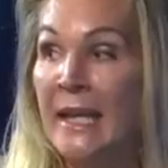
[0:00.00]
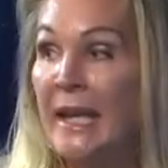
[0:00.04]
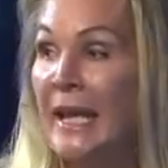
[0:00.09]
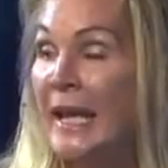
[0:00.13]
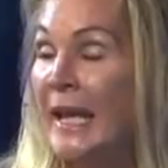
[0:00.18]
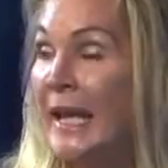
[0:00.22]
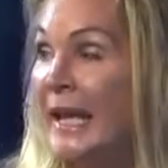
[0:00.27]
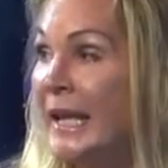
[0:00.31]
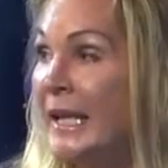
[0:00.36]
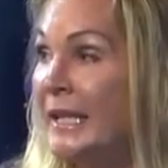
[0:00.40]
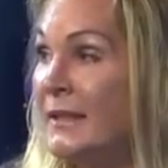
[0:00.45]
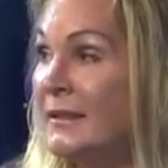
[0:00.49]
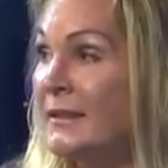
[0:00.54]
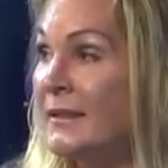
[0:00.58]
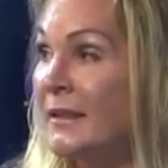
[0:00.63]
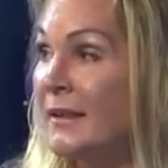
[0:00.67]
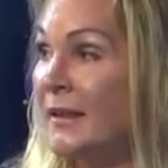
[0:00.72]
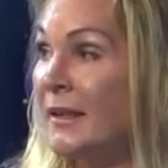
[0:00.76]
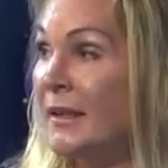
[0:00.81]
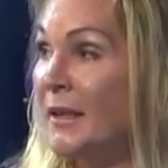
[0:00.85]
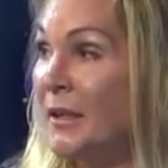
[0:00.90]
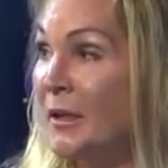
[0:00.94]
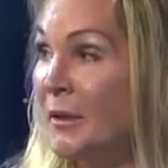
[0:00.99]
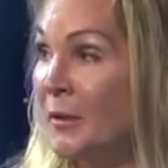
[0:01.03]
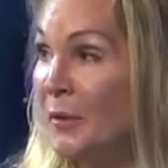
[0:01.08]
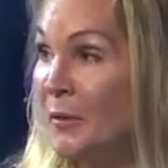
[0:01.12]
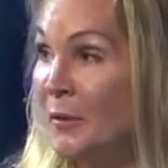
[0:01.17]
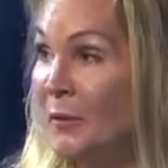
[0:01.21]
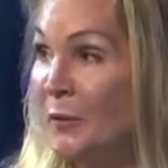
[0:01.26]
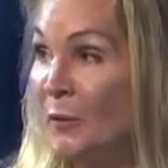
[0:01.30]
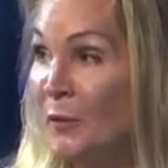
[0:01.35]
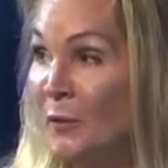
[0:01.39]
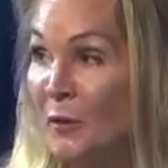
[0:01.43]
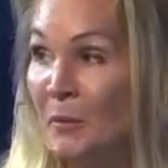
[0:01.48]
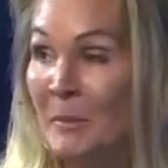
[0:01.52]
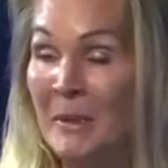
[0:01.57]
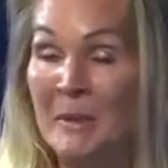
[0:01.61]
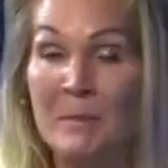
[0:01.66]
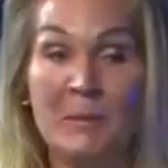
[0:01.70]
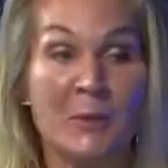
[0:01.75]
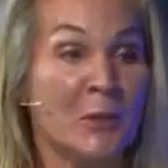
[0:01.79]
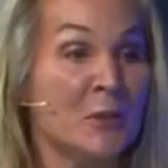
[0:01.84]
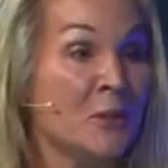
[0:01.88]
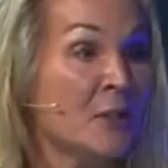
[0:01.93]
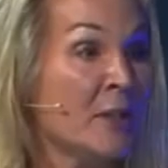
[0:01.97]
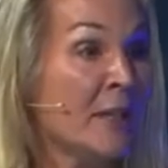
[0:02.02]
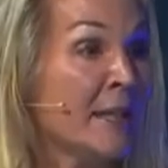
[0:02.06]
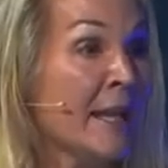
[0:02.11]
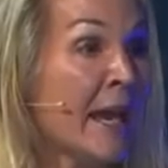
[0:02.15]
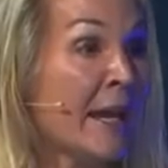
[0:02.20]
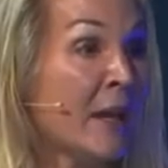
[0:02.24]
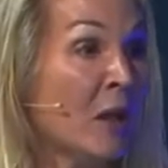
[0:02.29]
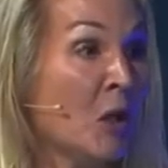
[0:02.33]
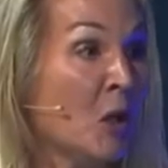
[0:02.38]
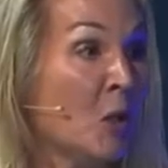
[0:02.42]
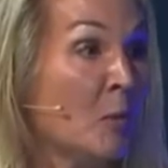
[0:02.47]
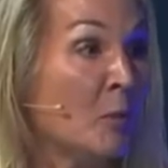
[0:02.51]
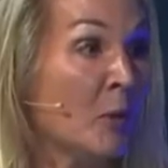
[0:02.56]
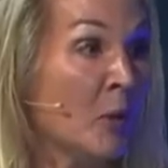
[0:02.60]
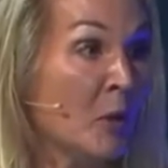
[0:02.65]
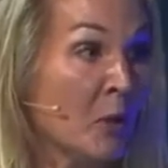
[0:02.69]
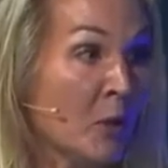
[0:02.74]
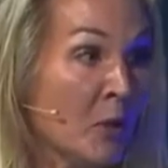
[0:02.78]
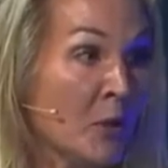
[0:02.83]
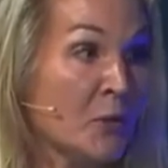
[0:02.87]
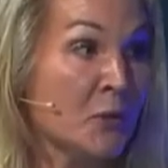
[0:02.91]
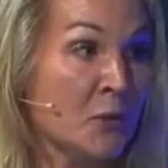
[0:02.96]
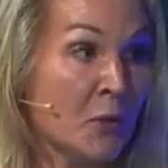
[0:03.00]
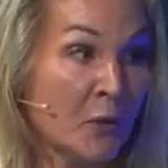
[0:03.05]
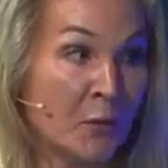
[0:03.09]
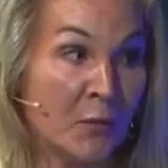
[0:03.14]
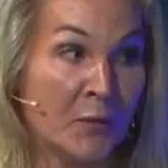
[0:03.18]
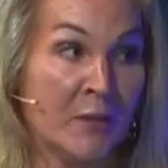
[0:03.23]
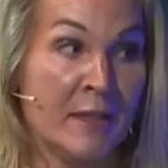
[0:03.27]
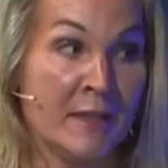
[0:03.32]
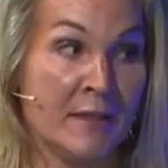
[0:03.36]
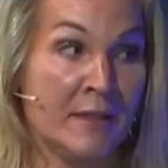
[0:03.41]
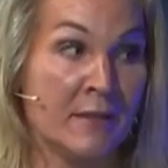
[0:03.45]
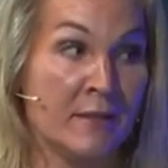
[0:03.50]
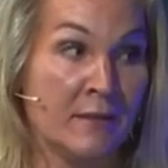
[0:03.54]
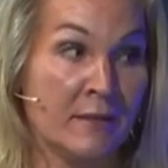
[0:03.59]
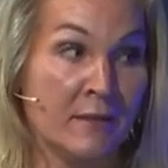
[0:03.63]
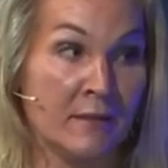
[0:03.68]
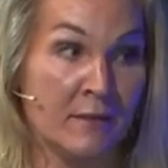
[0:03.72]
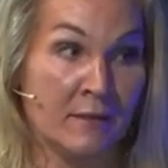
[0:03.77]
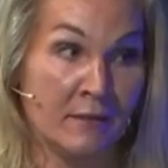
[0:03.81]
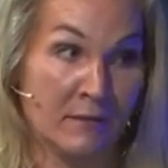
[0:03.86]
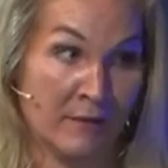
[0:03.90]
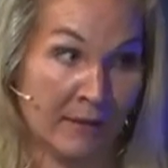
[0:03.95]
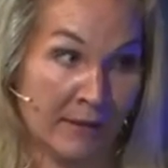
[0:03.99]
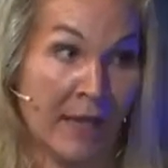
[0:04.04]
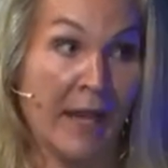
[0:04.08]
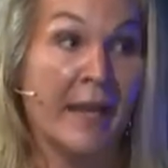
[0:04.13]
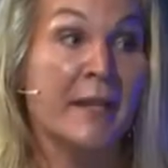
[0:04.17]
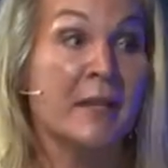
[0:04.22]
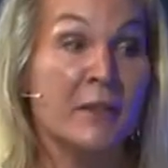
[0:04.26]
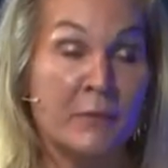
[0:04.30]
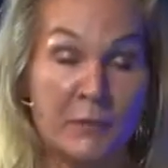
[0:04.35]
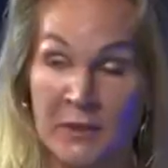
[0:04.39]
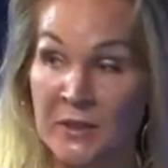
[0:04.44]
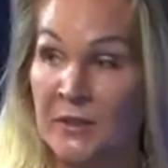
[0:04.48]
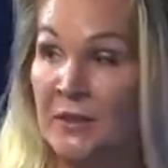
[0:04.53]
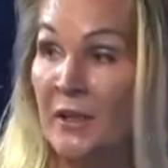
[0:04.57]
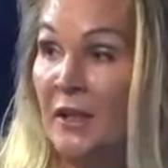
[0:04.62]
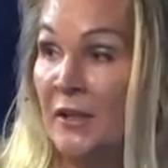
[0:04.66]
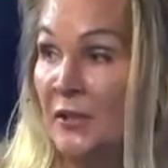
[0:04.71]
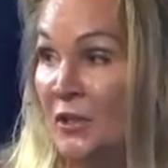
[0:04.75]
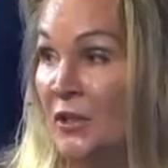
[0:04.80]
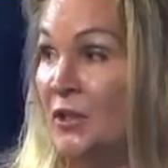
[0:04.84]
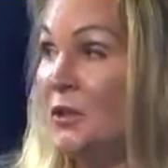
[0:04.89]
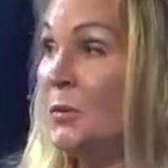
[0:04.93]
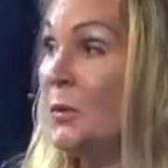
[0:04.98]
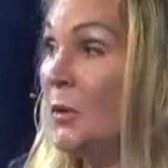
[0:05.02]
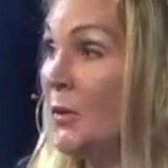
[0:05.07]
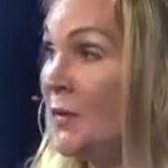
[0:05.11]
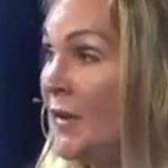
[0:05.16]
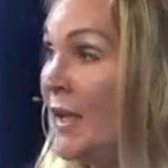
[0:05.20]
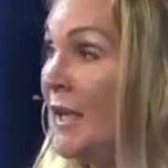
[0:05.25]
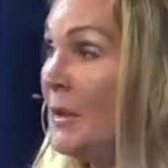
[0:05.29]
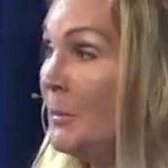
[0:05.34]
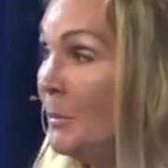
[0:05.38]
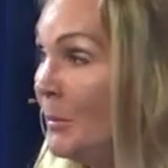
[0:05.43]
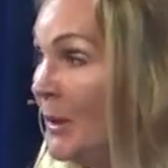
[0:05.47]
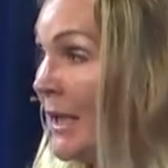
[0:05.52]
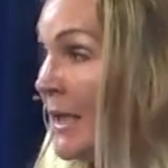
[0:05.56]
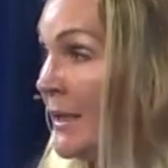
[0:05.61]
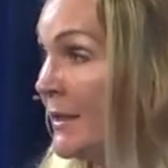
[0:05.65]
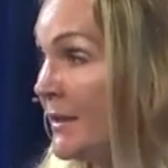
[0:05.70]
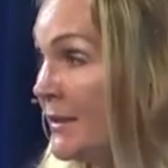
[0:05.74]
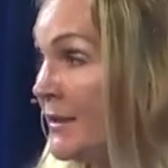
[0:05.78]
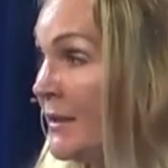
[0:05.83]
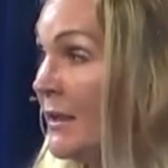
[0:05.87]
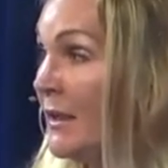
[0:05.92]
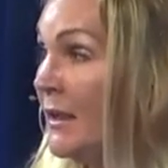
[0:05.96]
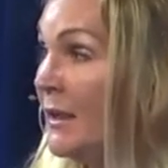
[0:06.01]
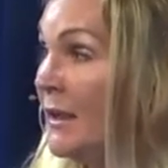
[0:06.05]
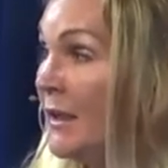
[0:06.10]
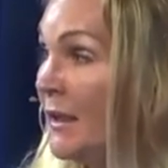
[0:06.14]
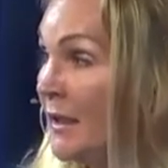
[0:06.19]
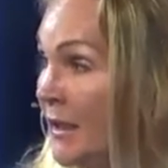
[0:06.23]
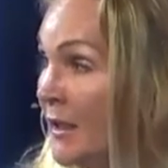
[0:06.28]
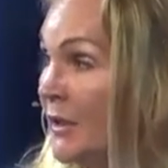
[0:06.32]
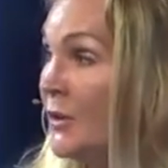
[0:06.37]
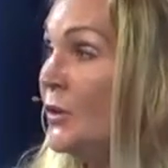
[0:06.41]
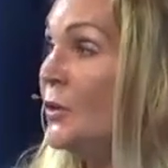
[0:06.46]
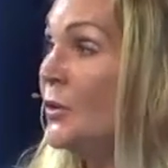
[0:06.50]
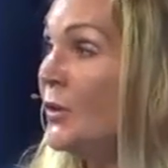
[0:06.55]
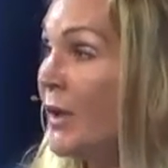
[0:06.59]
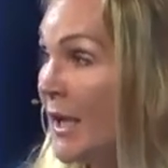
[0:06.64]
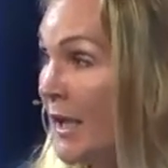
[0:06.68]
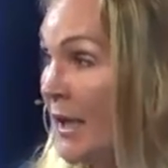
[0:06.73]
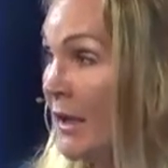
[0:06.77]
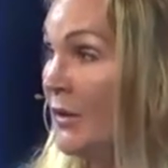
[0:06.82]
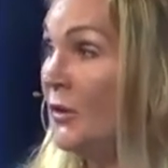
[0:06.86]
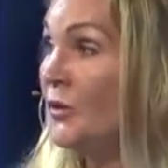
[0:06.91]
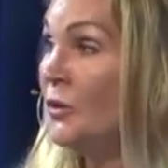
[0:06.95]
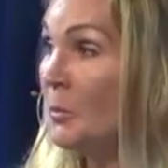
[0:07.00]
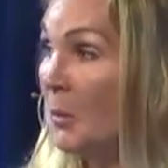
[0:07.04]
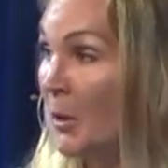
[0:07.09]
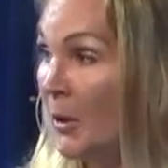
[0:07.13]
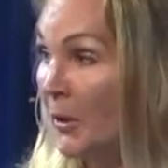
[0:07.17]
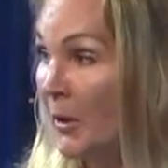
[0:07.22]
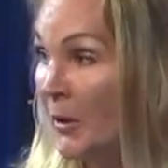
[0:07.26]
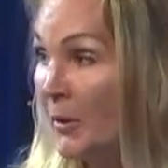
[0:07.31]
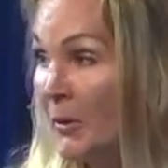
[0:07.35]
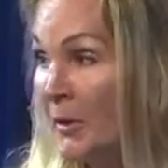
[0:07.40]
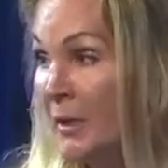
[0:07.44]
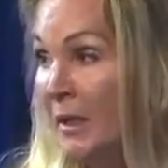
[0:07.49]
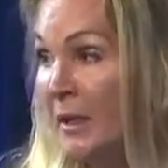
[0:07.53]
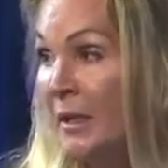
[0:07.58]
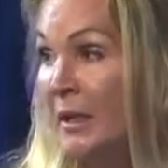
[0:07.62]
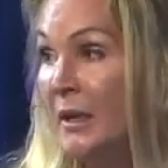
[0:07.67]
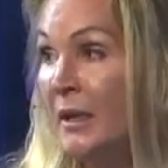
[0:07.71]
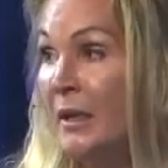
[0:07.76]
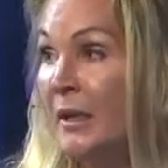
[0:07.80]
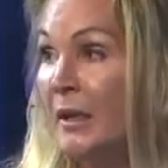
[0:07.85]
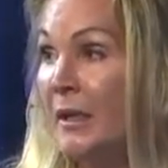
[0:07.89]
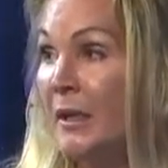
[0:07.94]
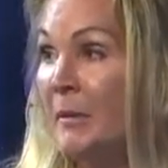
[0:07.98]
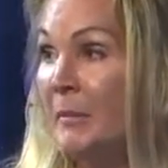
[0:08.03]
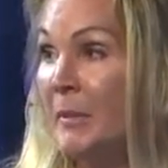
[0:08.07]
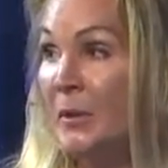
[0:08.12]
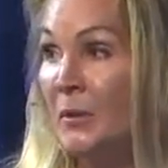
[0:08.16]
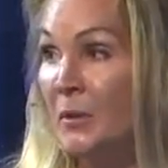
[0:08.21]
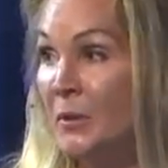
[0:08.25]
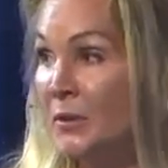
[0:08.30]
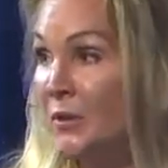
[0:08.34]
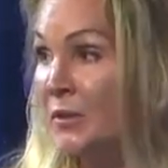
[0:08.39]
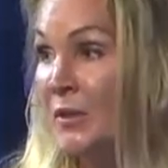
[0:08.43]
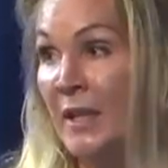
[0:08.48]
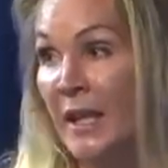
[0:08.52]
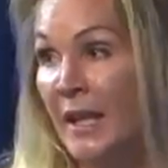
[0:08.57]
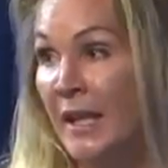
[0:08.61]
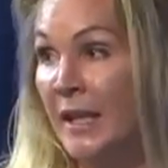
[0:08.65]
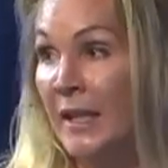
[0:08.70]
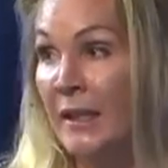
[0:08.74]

And for me personally, I hope lots of these kind of discussions will take place here today and tomorrow. because I